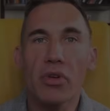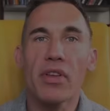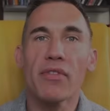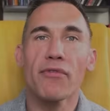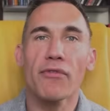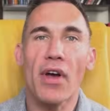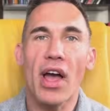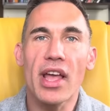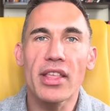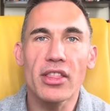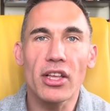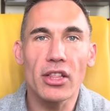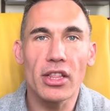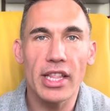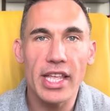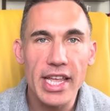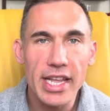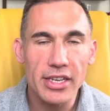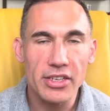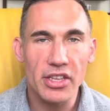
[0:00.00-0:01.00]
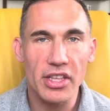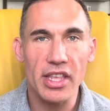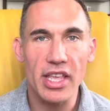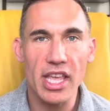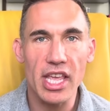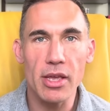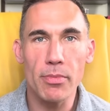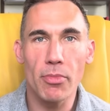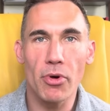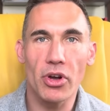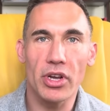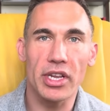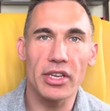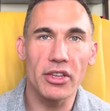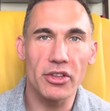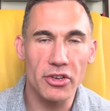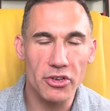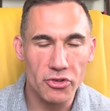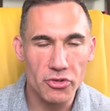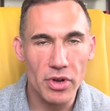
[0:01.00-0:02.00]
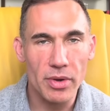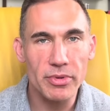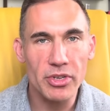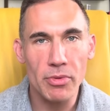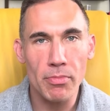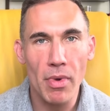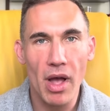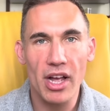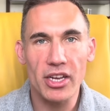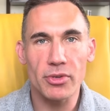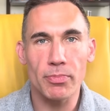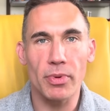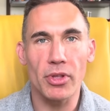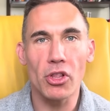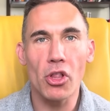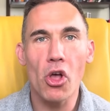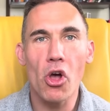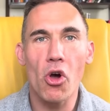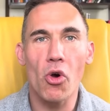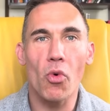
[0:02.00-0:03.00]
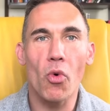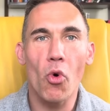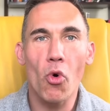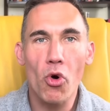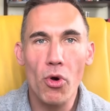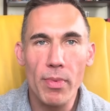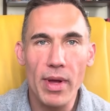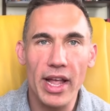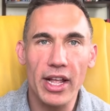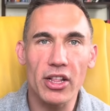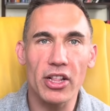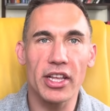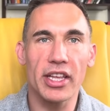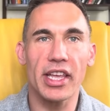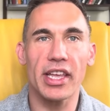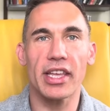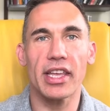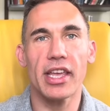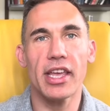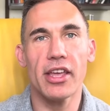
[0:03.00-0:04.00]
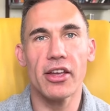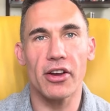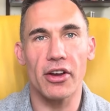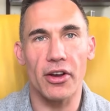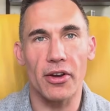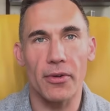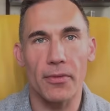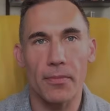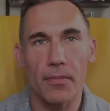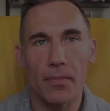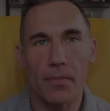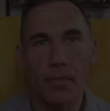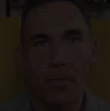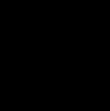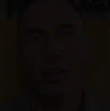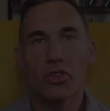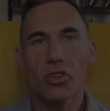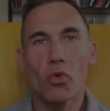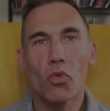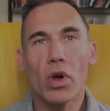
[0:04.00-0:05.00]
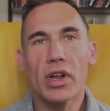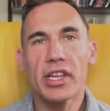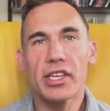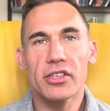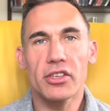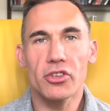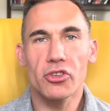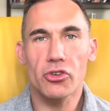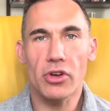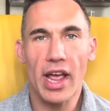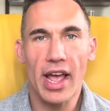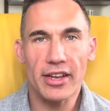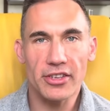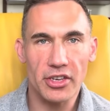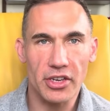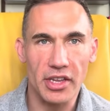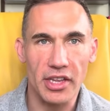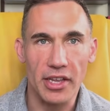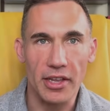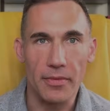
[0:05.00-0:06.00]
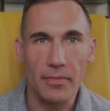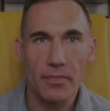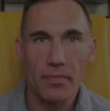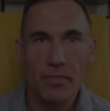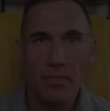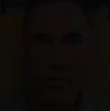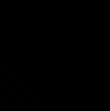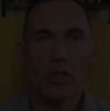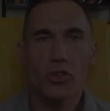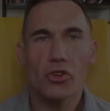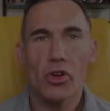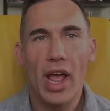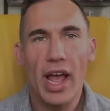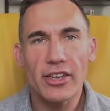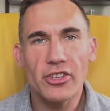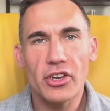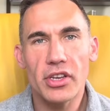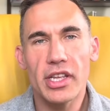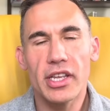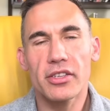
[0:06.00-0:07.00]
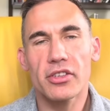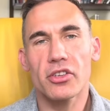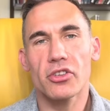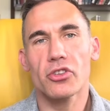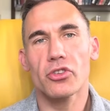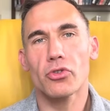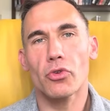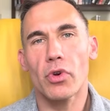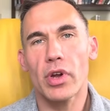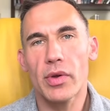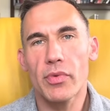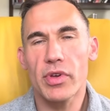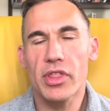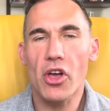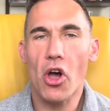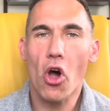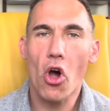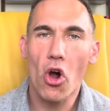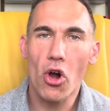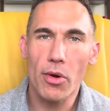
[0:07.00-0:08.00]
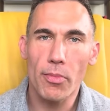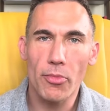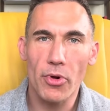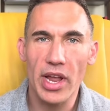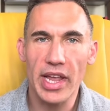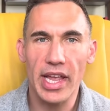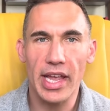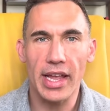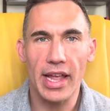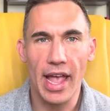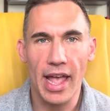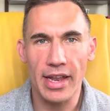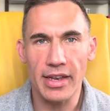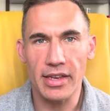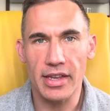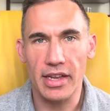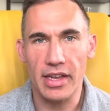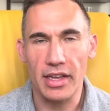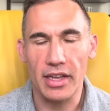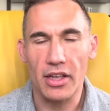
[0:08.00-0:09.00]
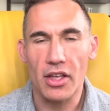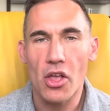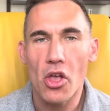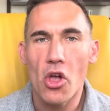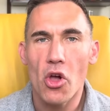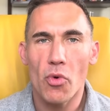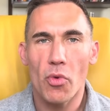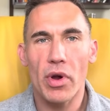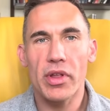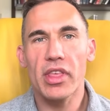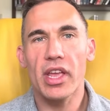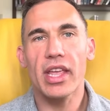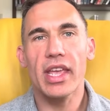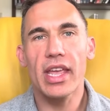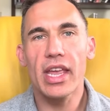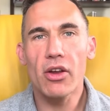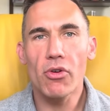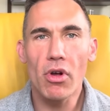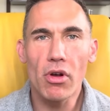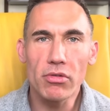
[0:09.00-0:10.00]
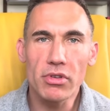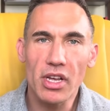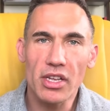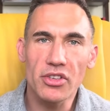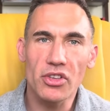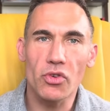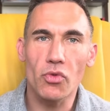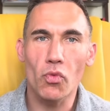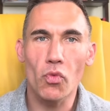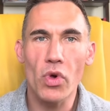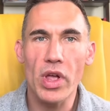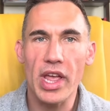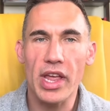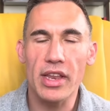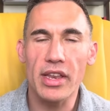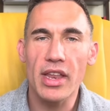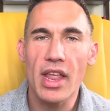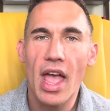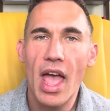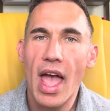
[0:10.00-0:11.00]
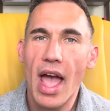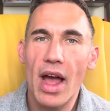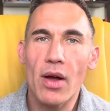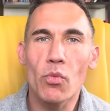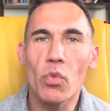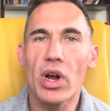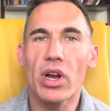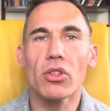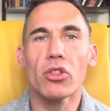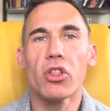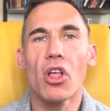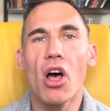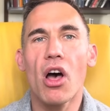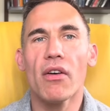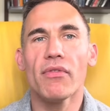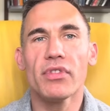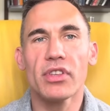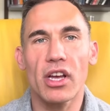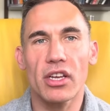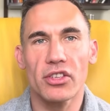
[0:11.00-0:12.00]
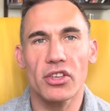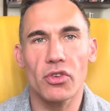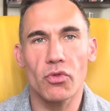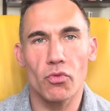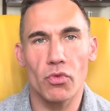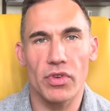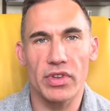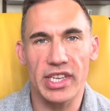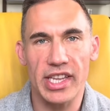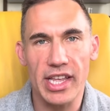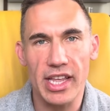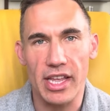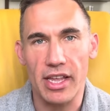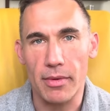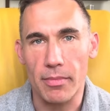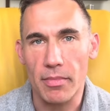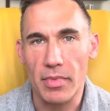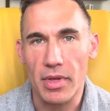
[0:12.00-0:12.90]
can find the link to the ebook in the description box below or by clicking here. So what is a tragedy? A tragedy is a story with a heartbreaking ending, where the hero doesn't win and where love doesn't redeem.